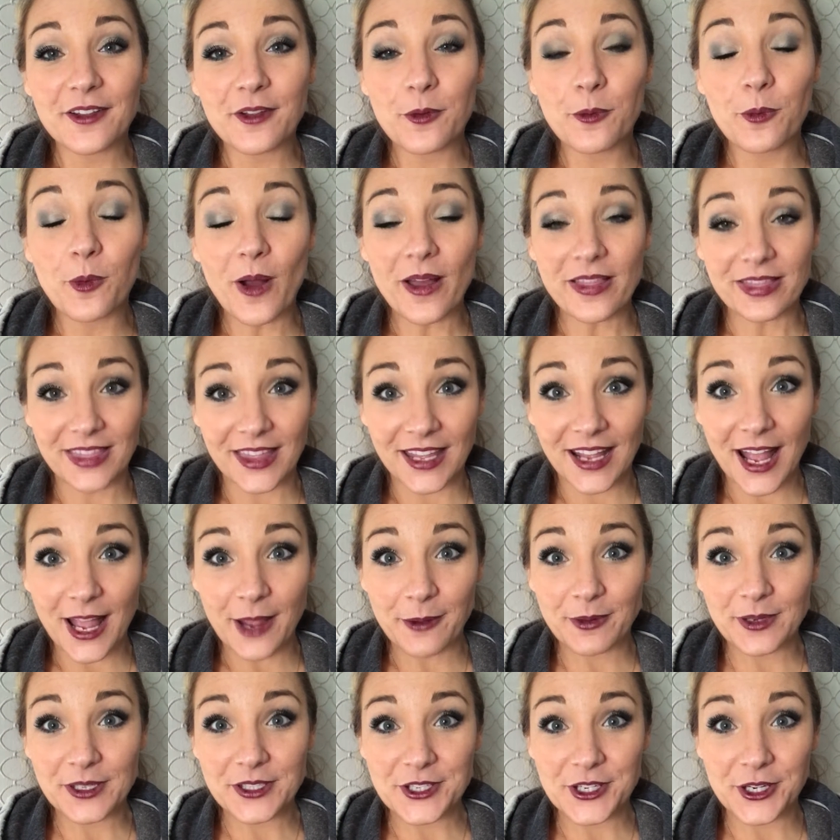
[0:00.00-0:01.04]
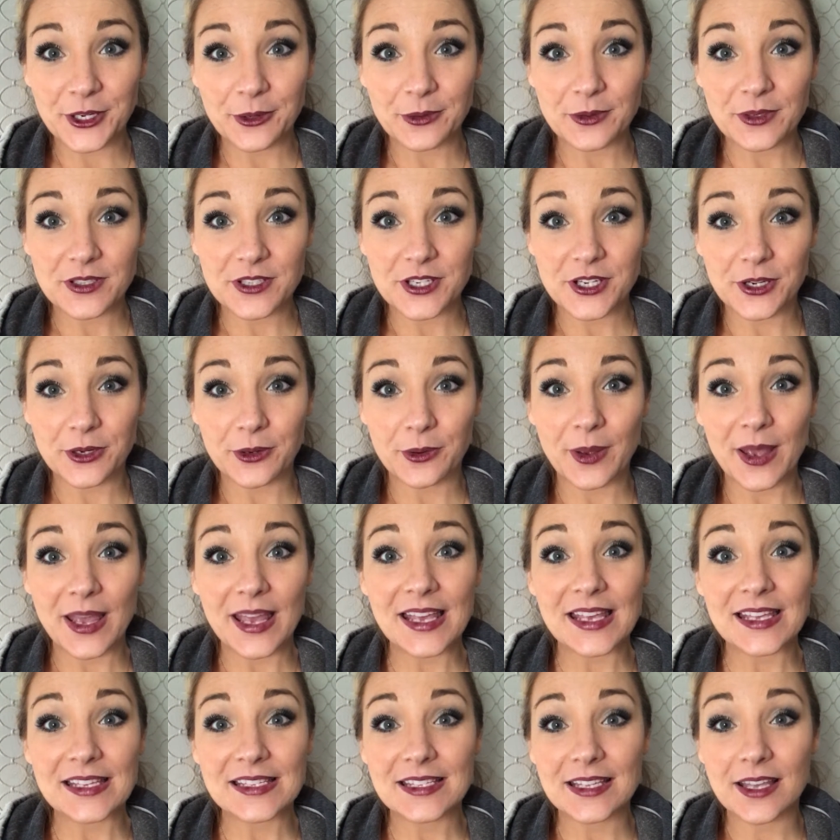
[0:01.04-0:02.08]
one thing I would do too
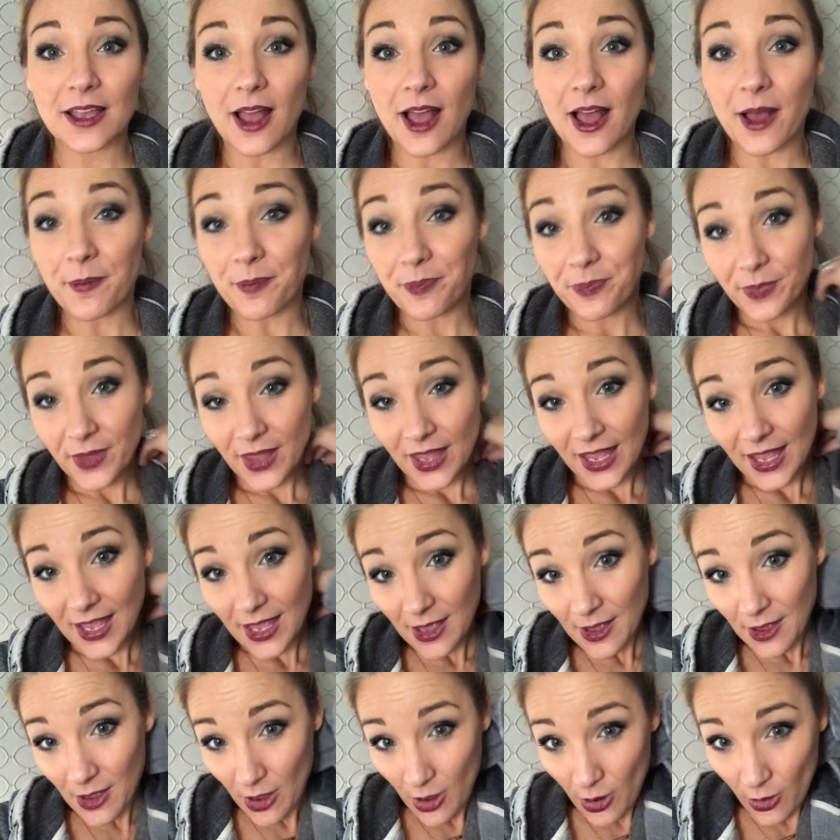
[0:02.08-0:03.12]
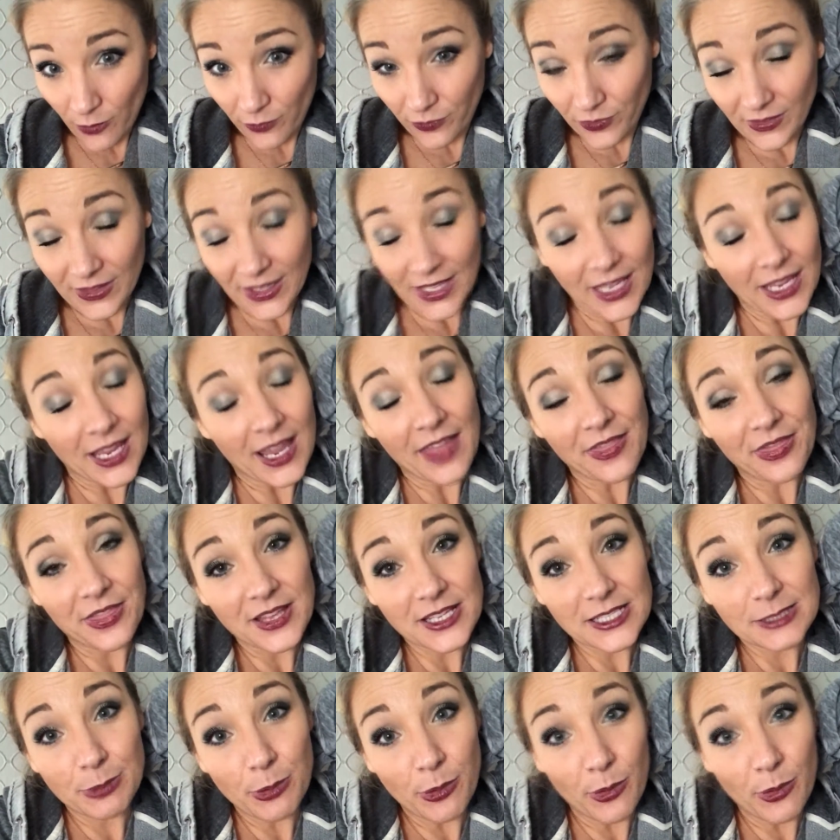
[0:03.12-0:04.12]
is hopefully at this